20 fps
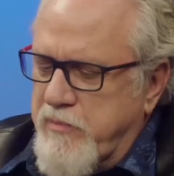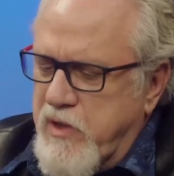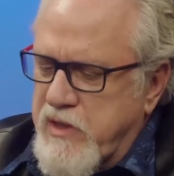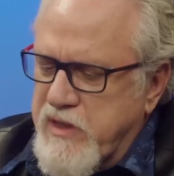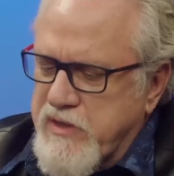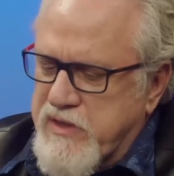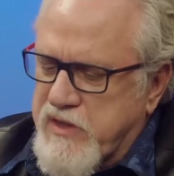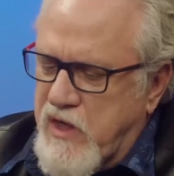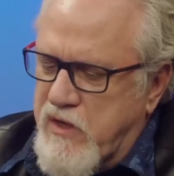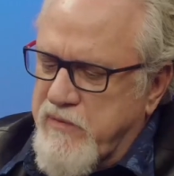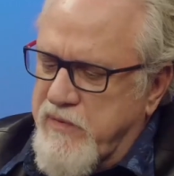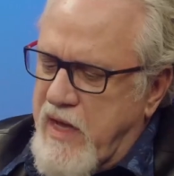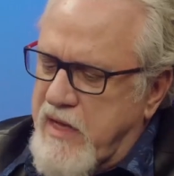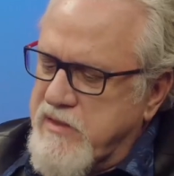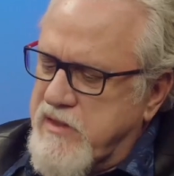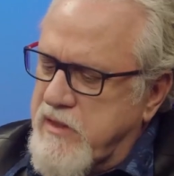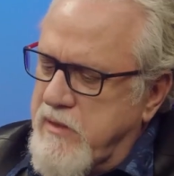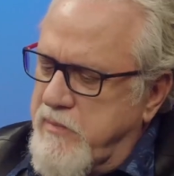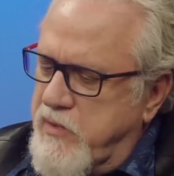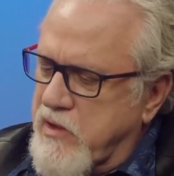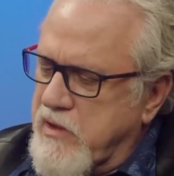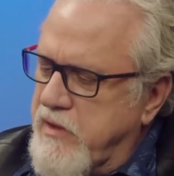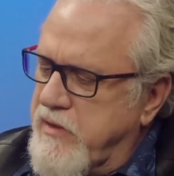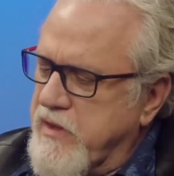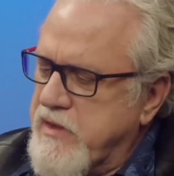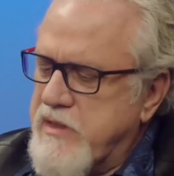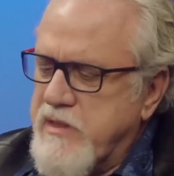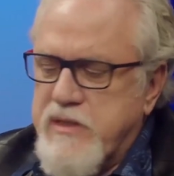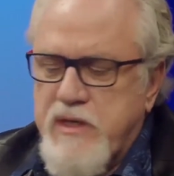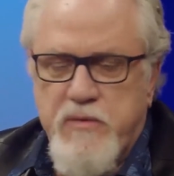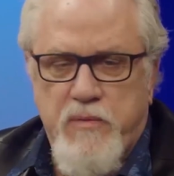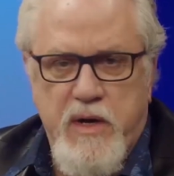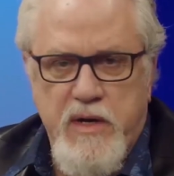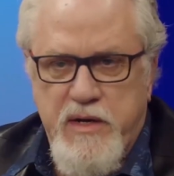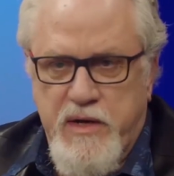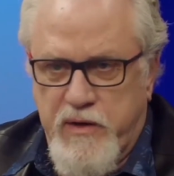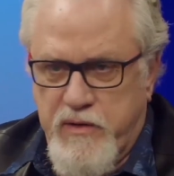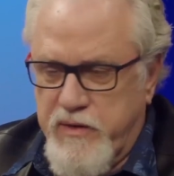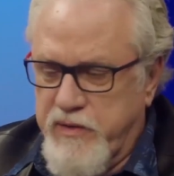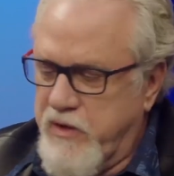the book itself, that's the book. This is it right
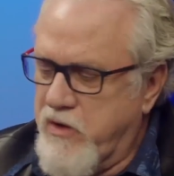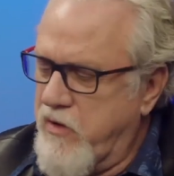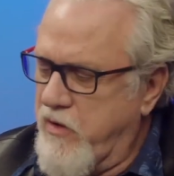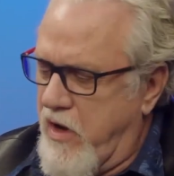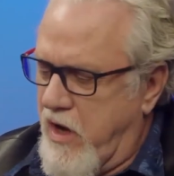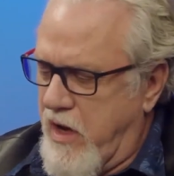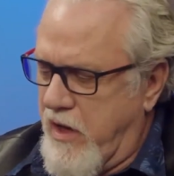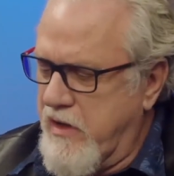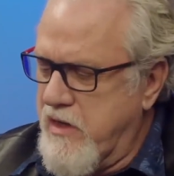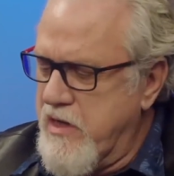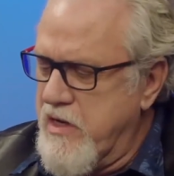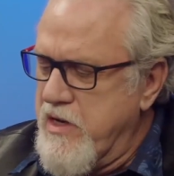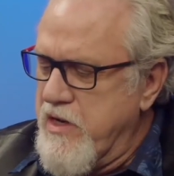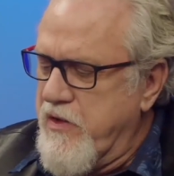here, the Quran.